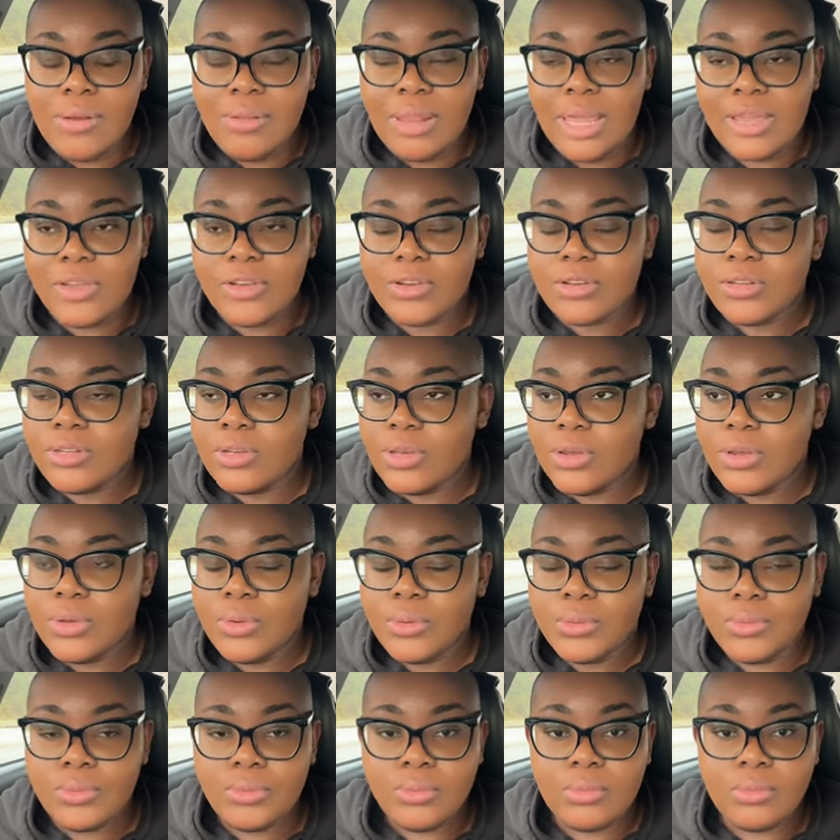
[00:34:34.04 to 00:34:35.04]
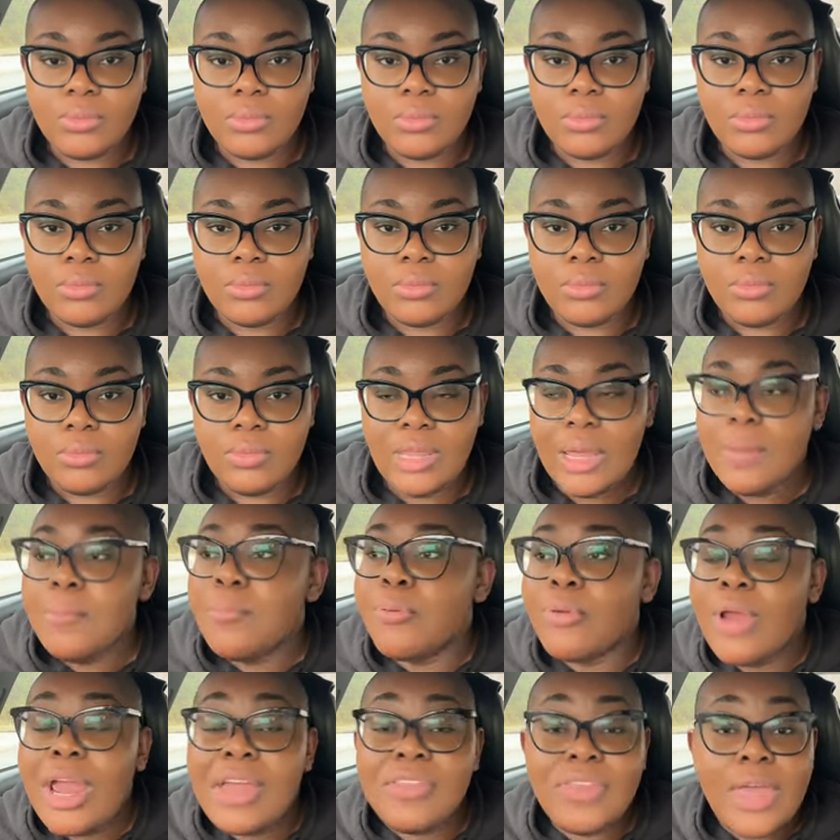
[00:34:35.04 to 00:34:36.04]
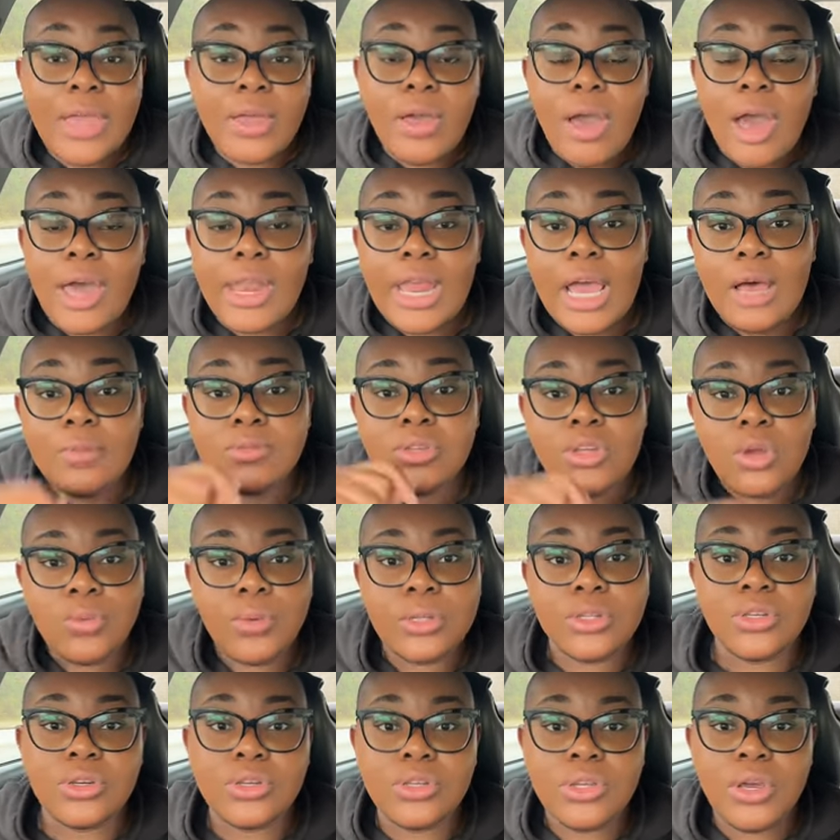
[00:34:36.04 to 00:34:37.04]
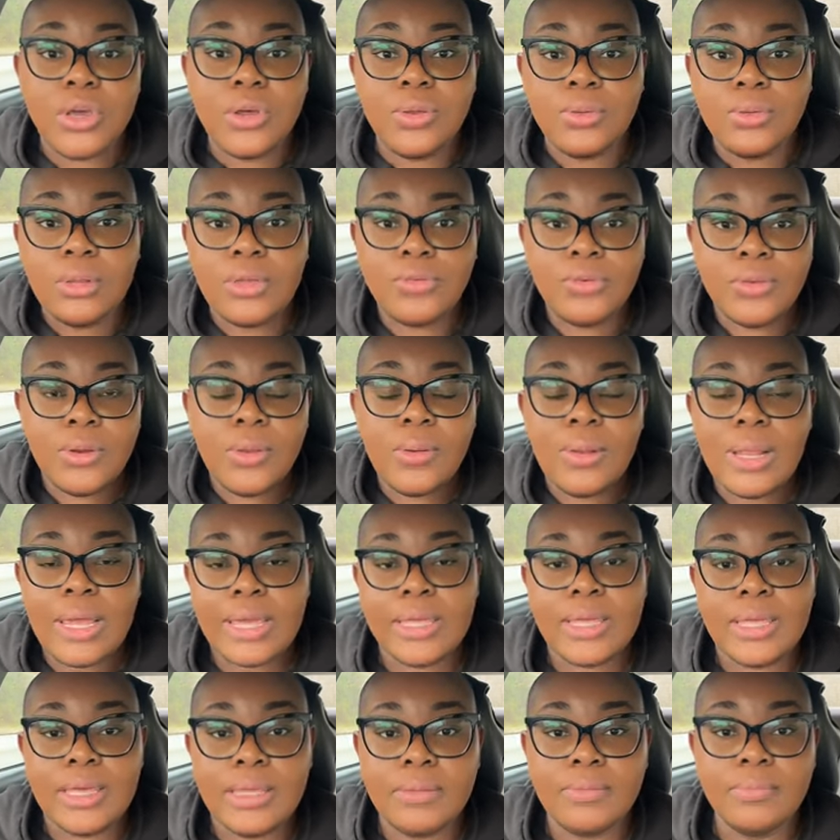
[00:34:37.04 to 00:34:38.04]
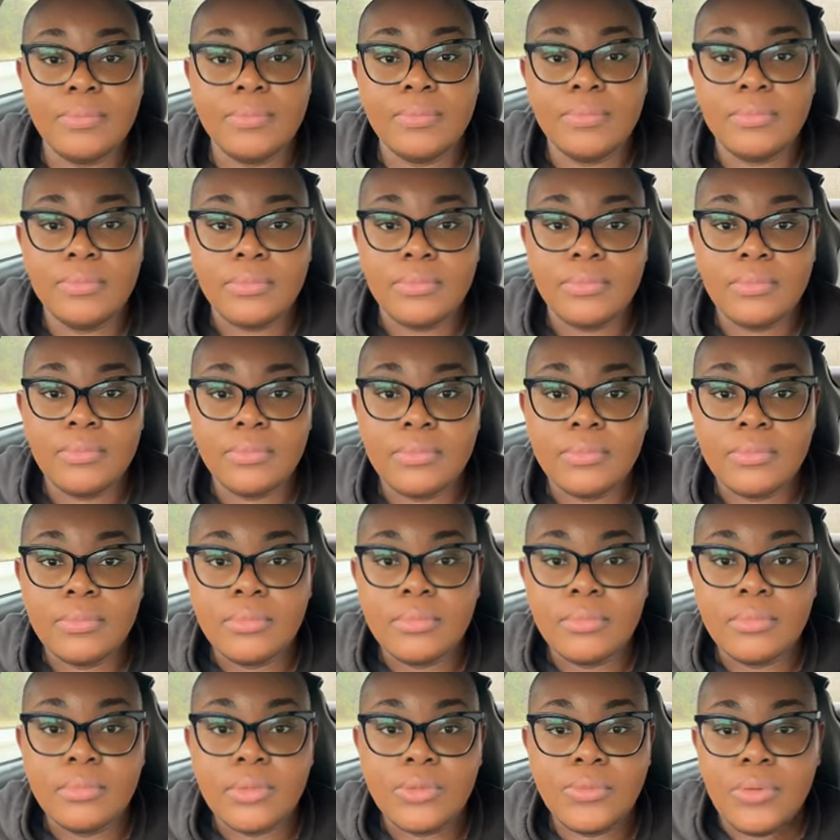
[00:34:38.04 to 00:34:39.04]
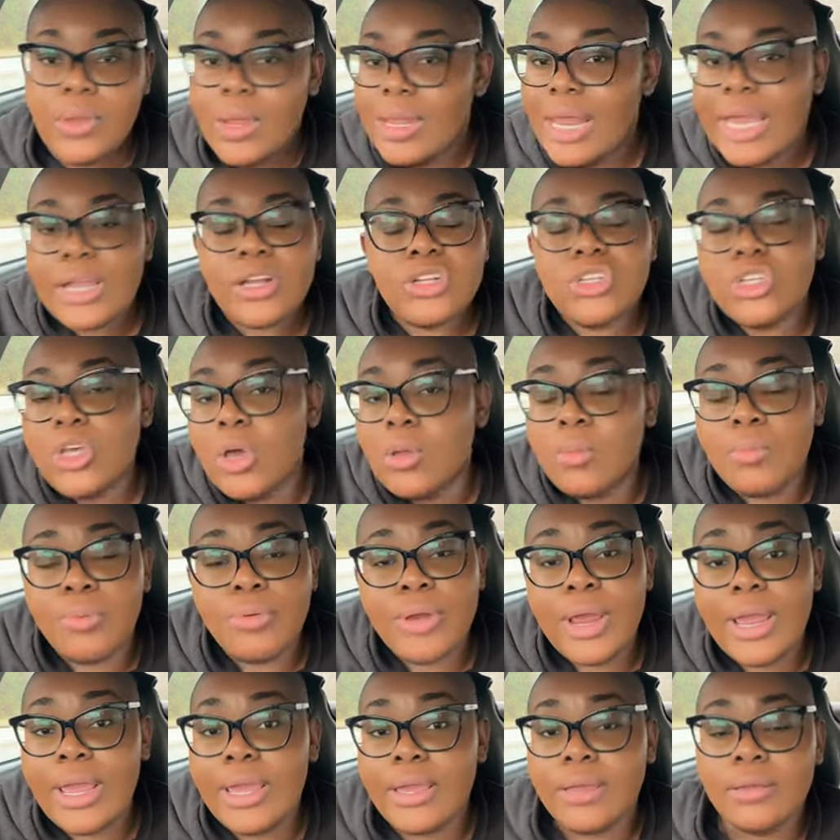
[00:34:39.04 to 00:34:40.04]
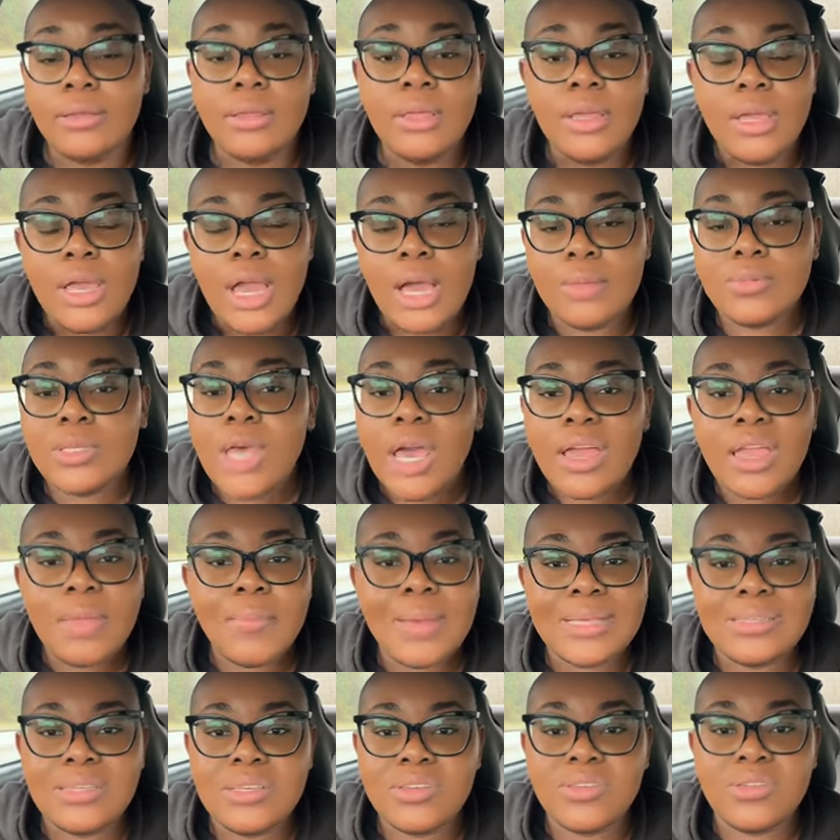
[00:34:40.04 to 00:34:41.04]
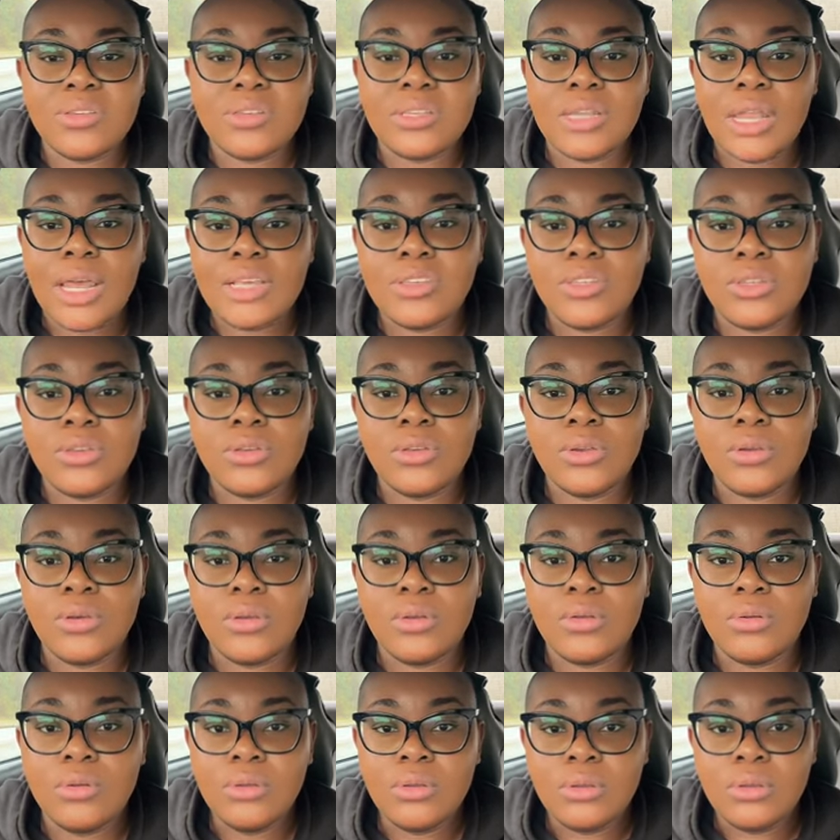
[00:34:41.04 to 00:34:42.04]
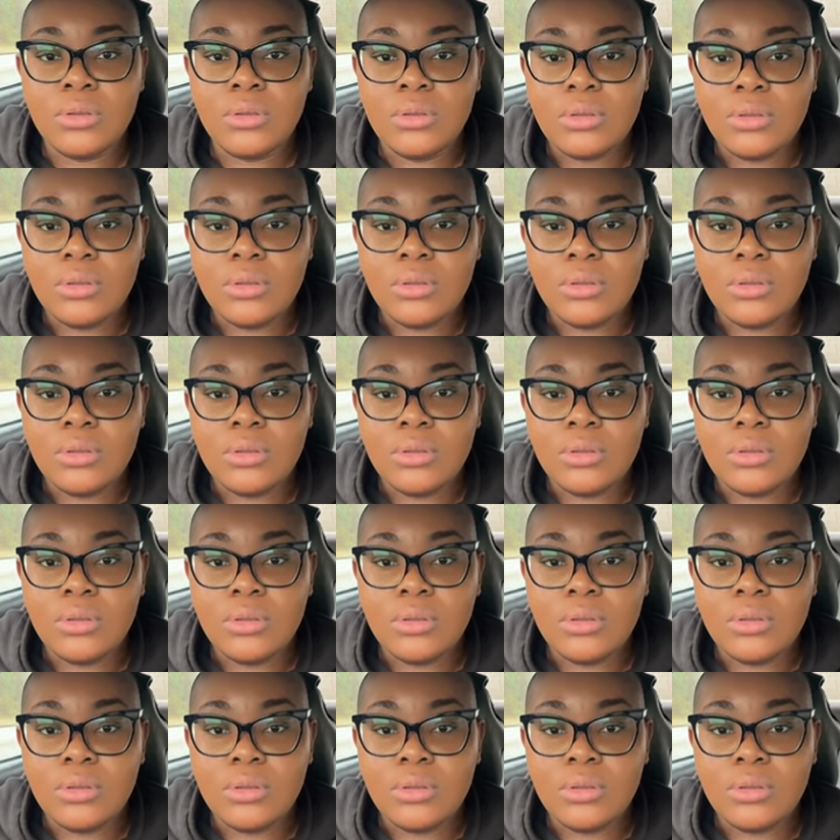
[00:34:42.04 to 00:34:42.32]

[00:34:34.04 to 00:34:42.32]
I don't like her tone. Then pray that God helps her with her tone if you don't like it. If you don't like her tone, pray. I'm talking about Sister Celestial.